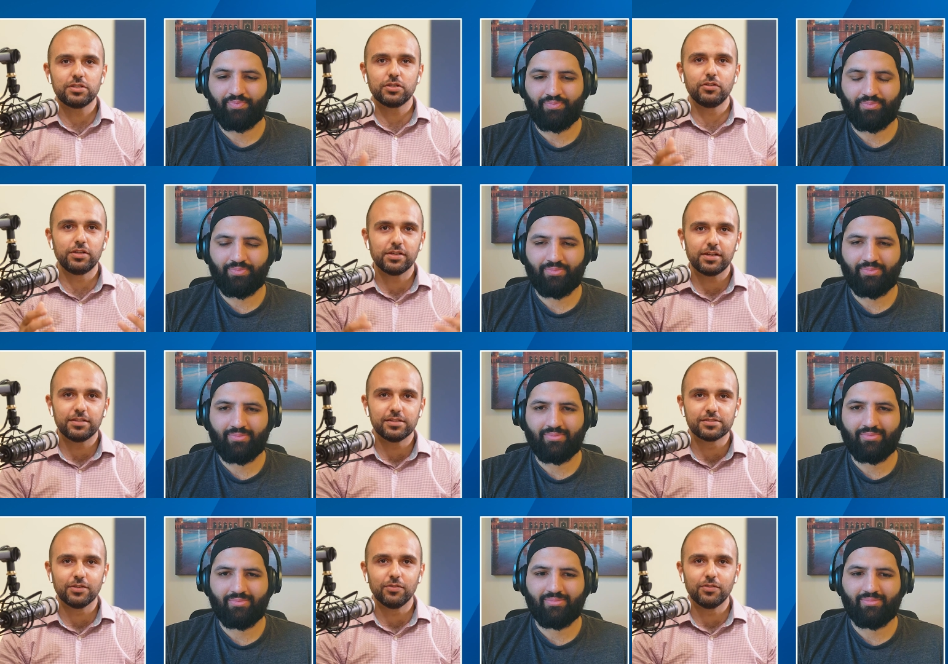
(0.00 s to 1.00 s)
Speaker 1: she's only nine
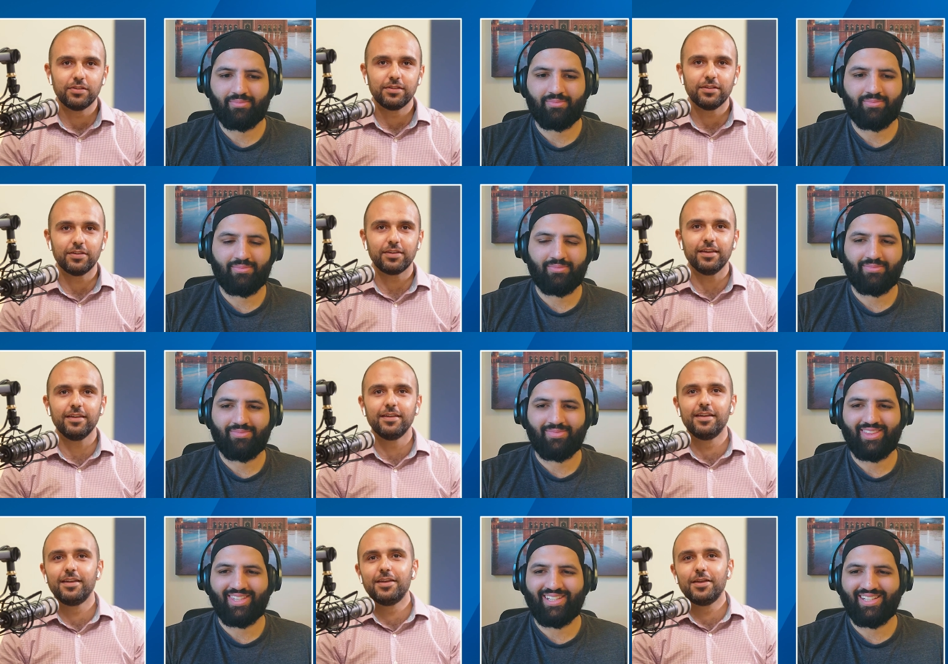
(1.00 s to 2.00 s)
years old okay
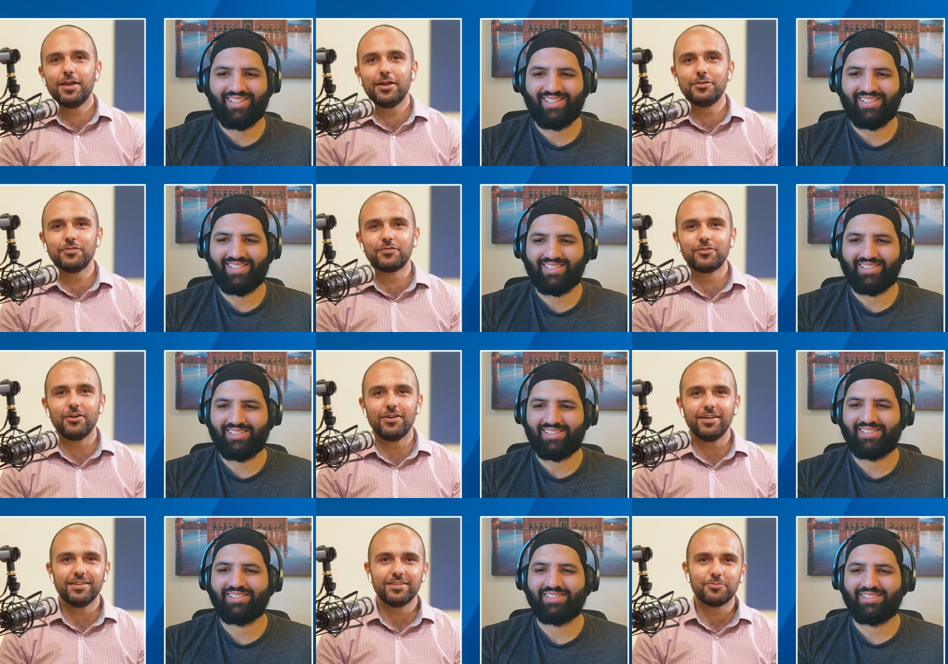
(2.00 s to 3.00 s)
and you've
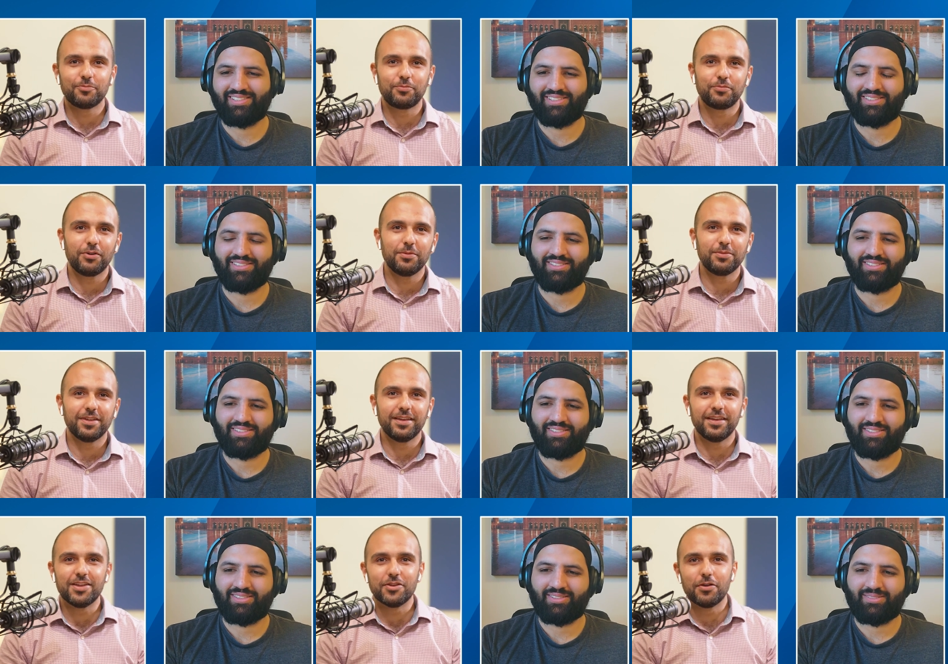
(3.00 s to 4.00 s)
got
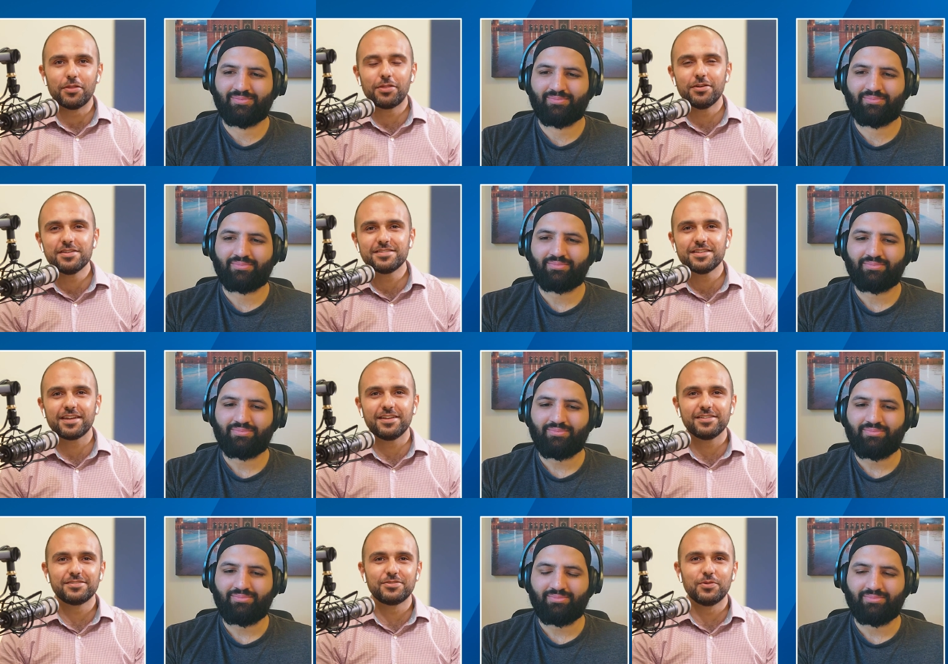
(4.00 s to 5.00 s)
probably you know 30
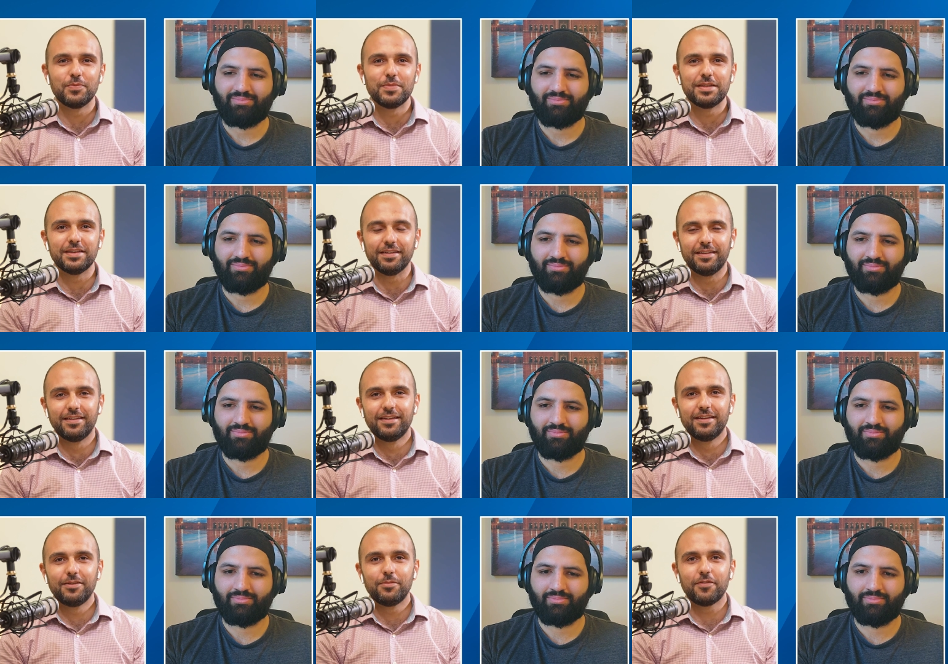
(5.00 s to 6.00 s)
seconds to a minute
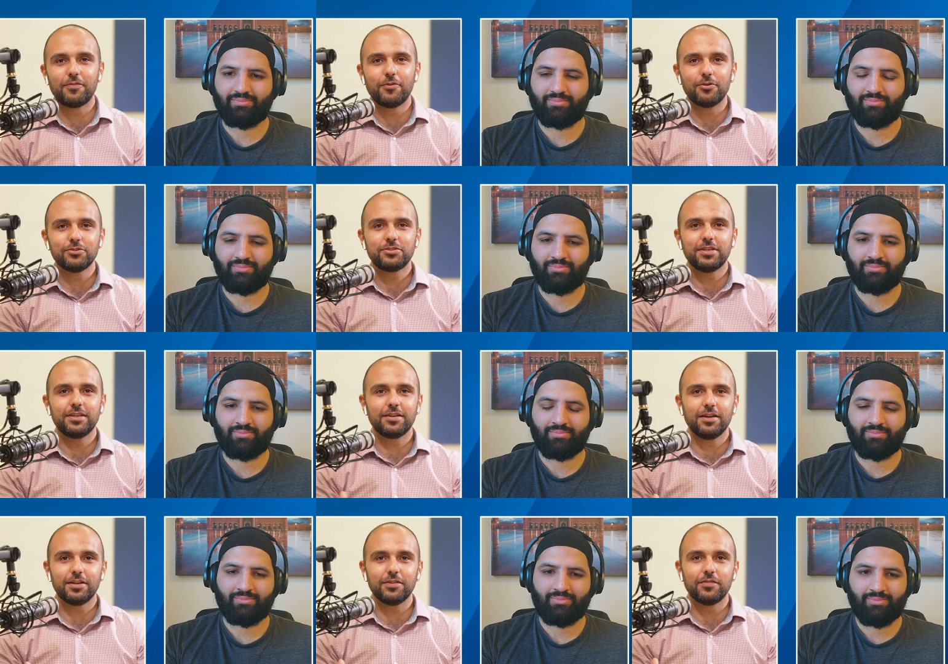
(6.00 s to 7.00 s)
before she
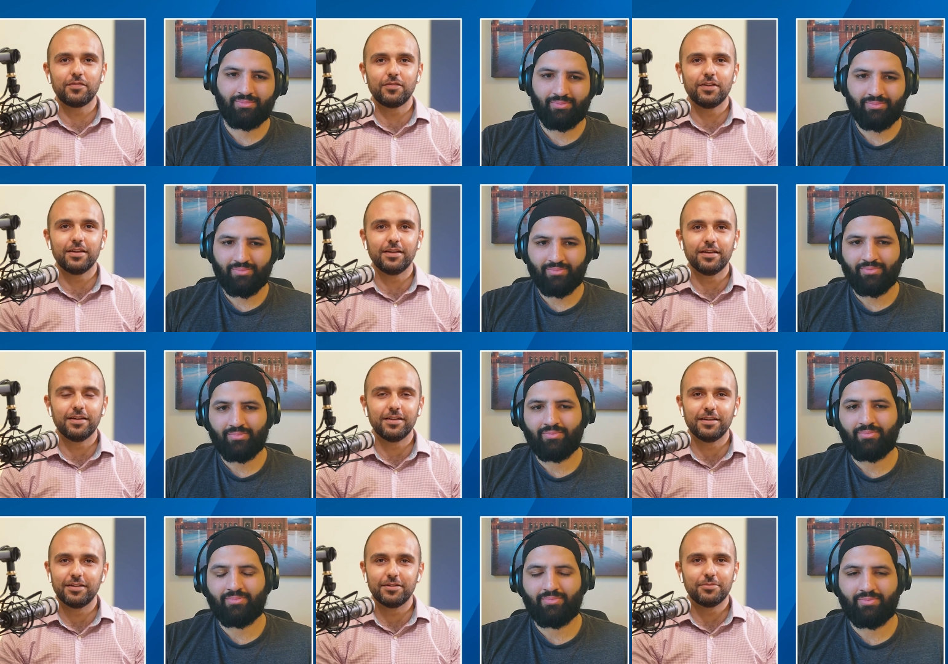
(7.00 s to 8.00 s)
kind of
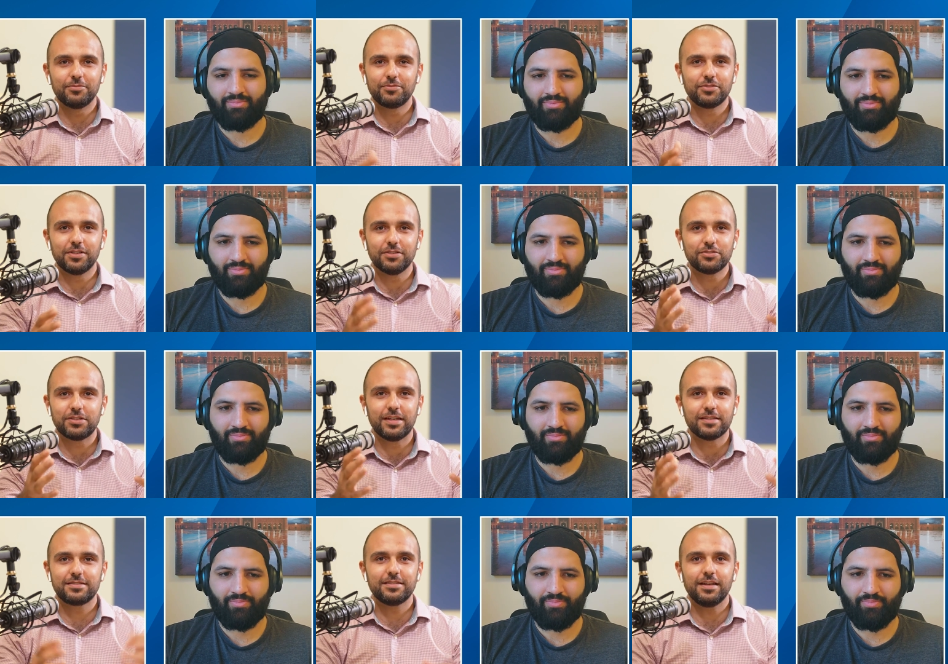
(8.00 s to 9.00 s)
uh, she she
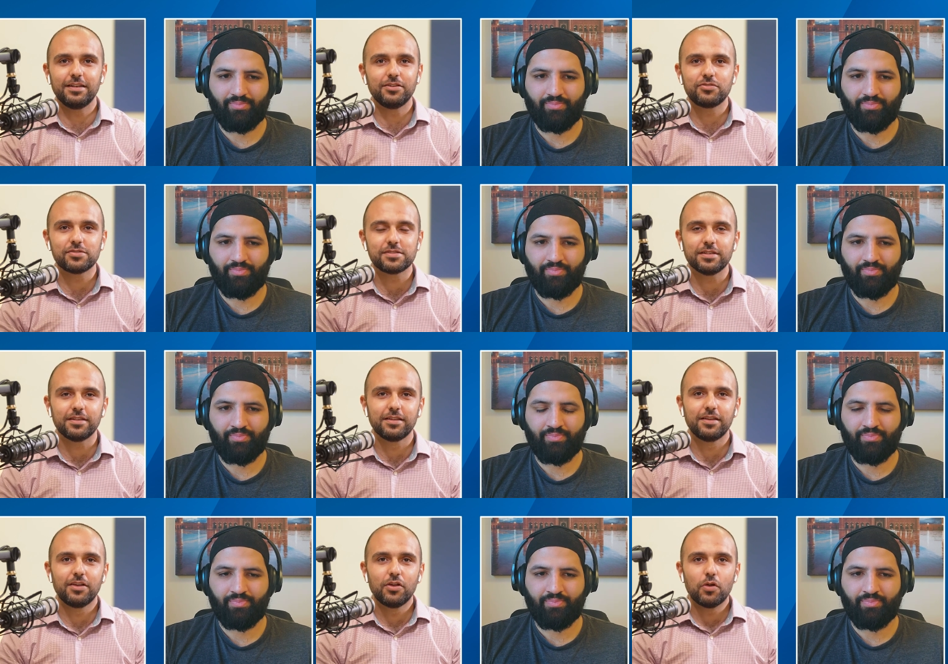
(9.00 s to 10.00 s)
gets uninterested
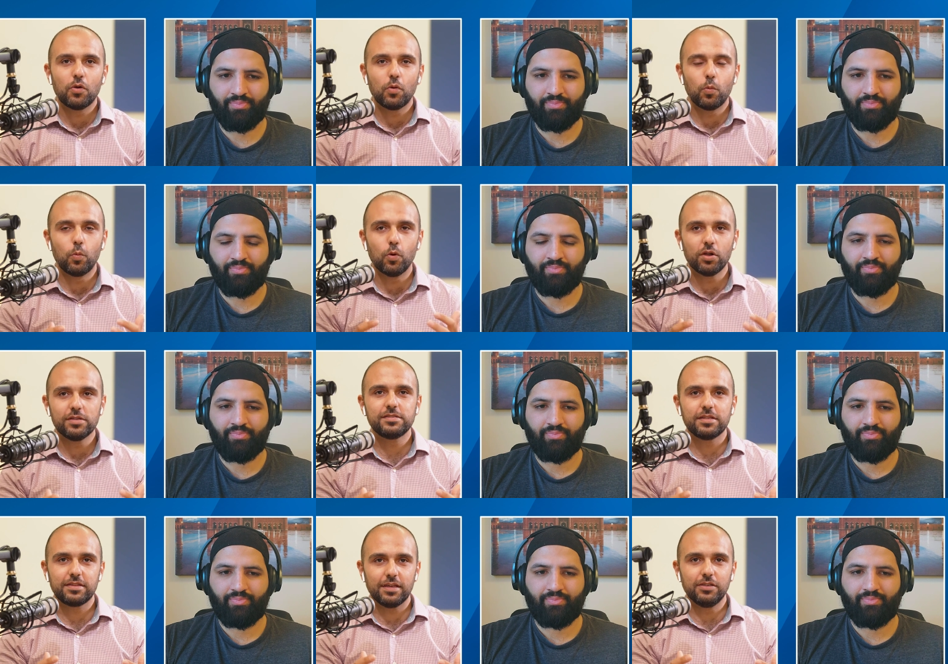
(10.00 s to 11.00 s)
what
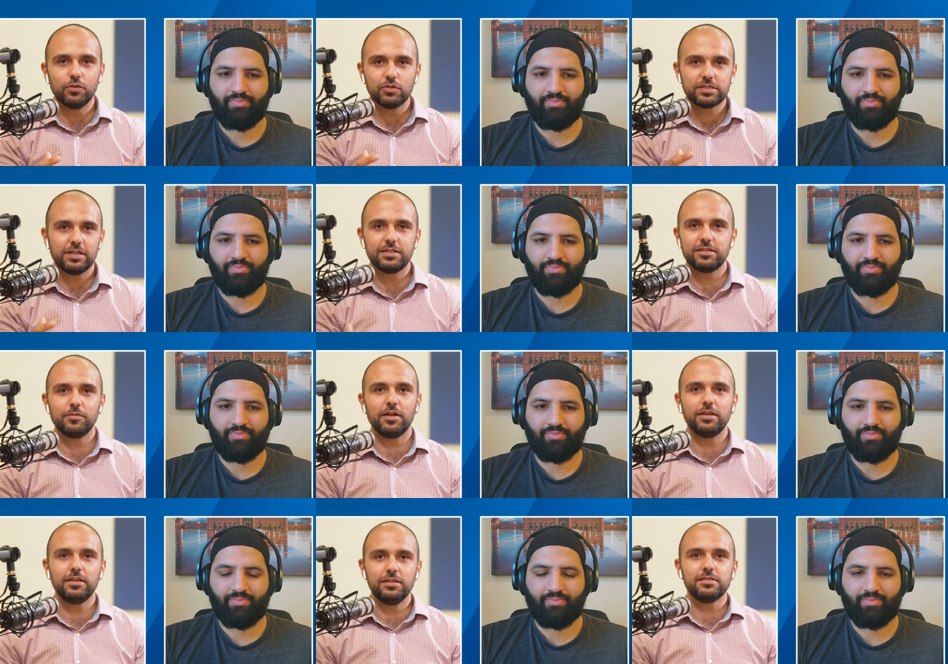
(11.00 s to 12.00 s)
is it that you'll say to
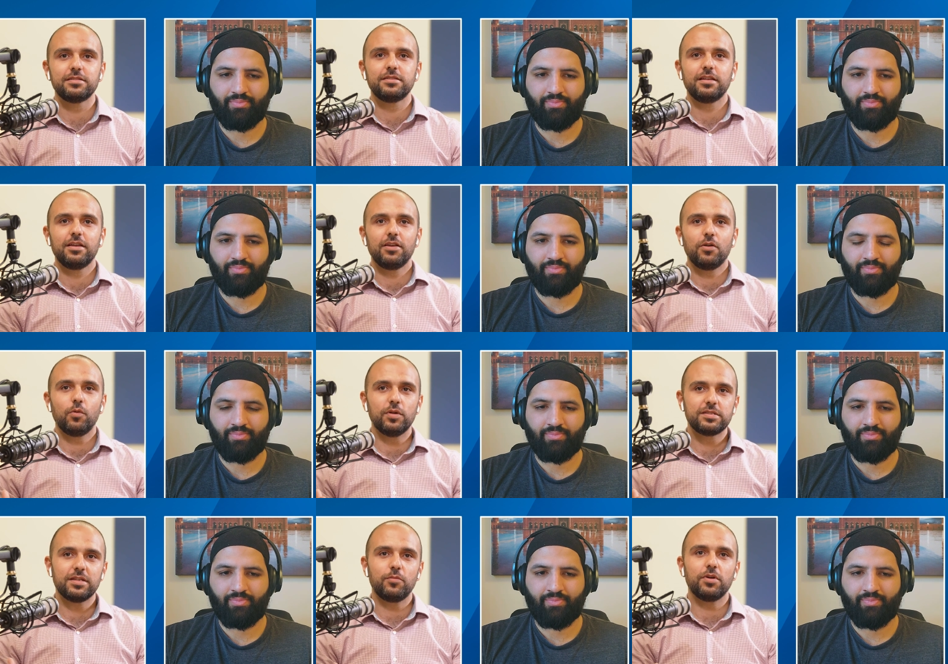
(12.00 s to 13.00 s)
my niece when
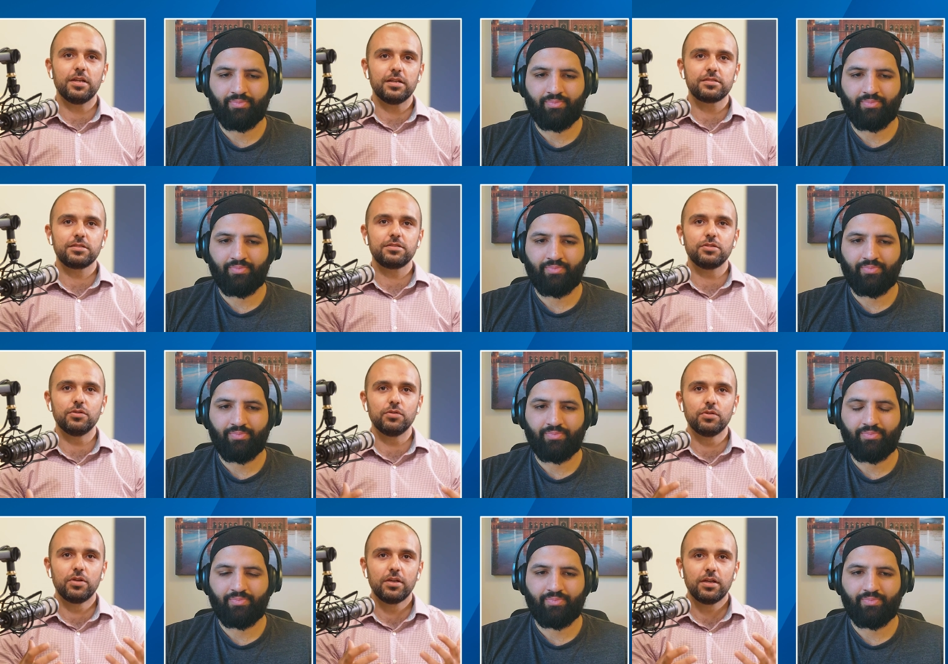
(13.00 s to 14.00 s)
someone asks you